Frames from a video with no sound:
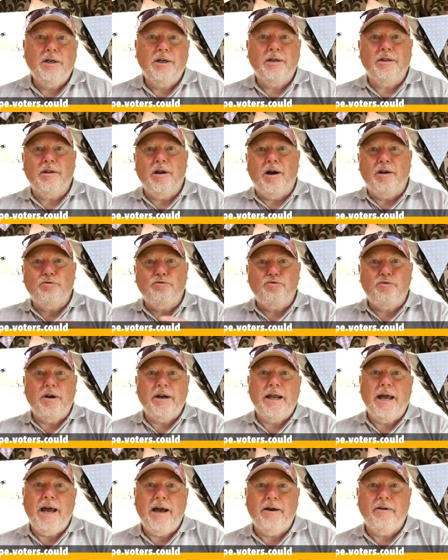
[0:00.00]
and that I'd
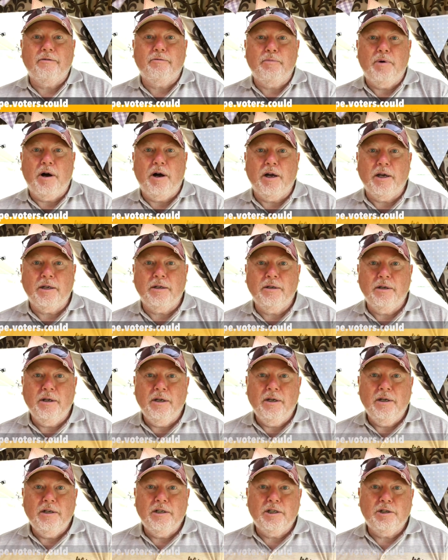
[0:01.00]
run out of my
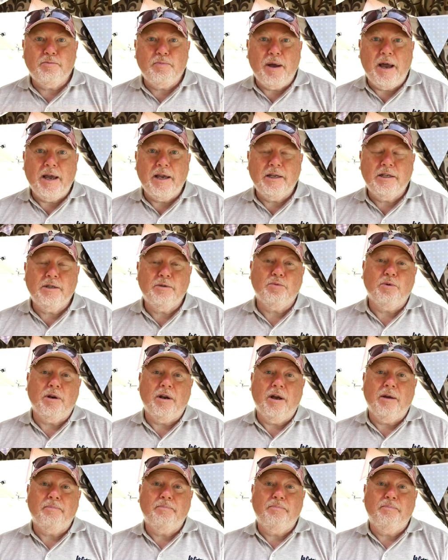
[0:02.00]
space when
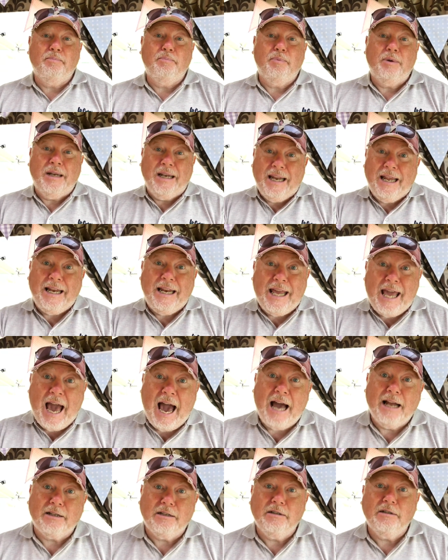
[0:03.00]
I clearly
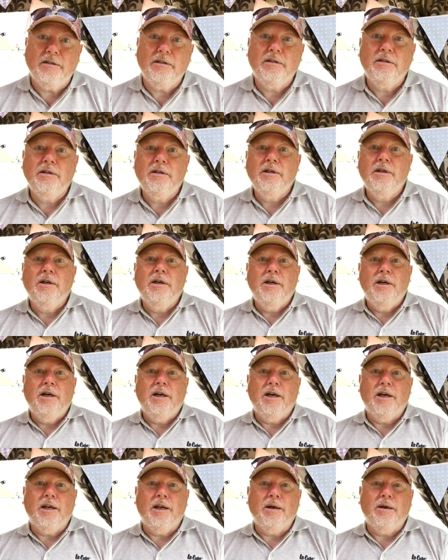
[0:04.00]
hadn't,
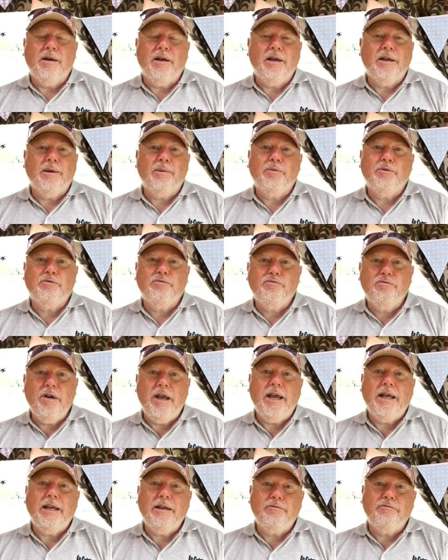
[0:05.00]
and I, and I was
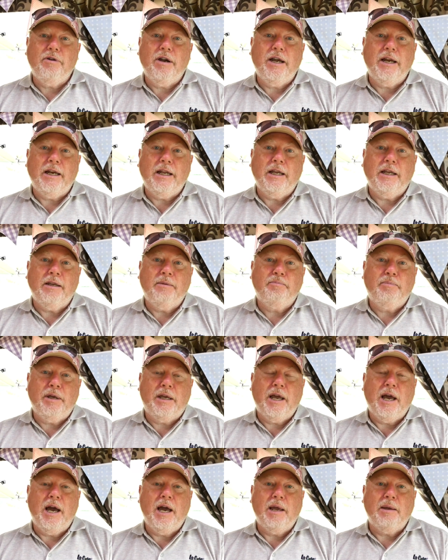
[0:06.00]
really, really
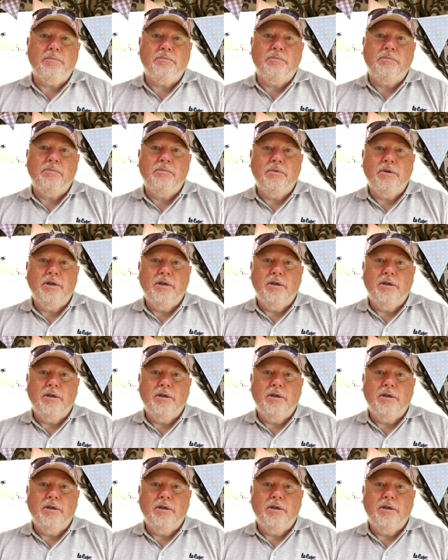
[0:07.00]
became